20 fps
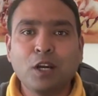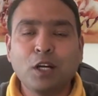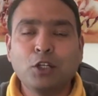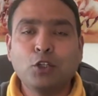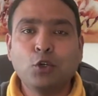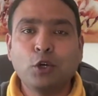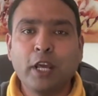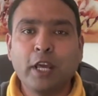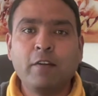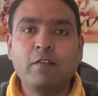
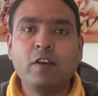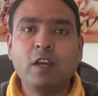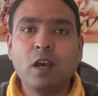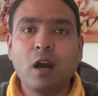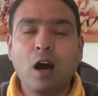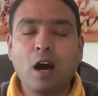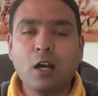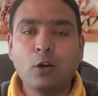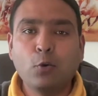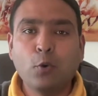Today we
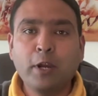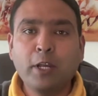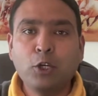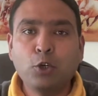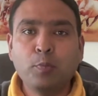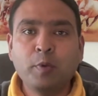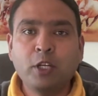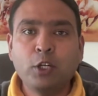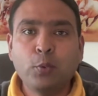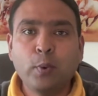are going to
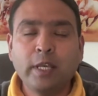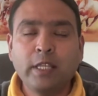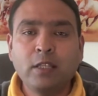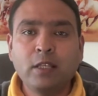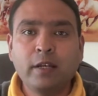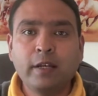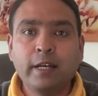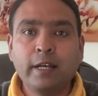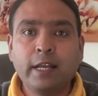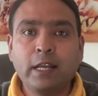be doing the
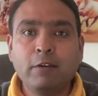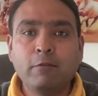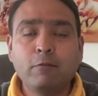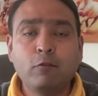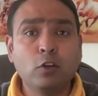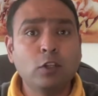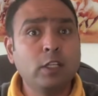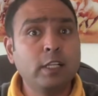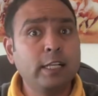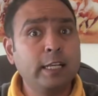reading
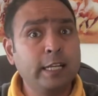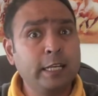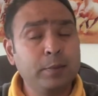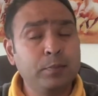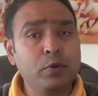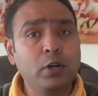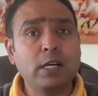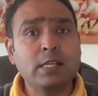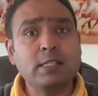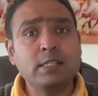for the
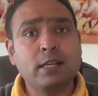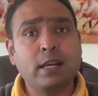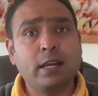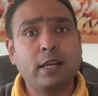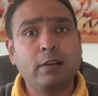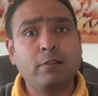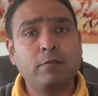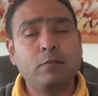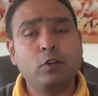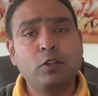Libra
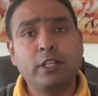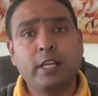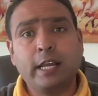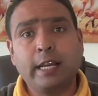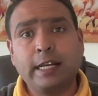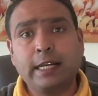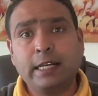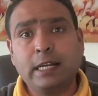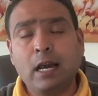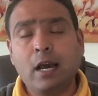sign for the
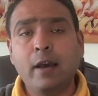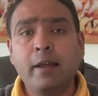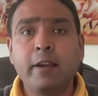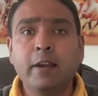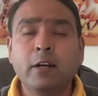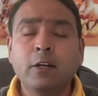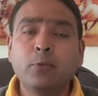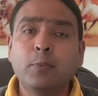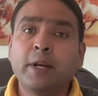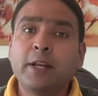entire
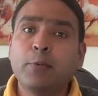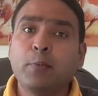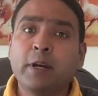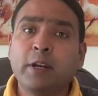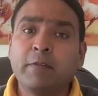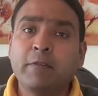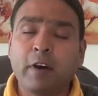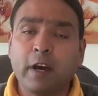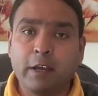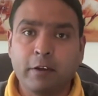year
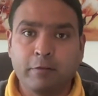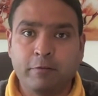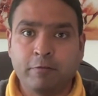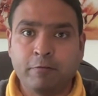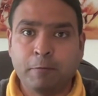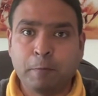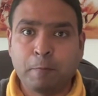2025.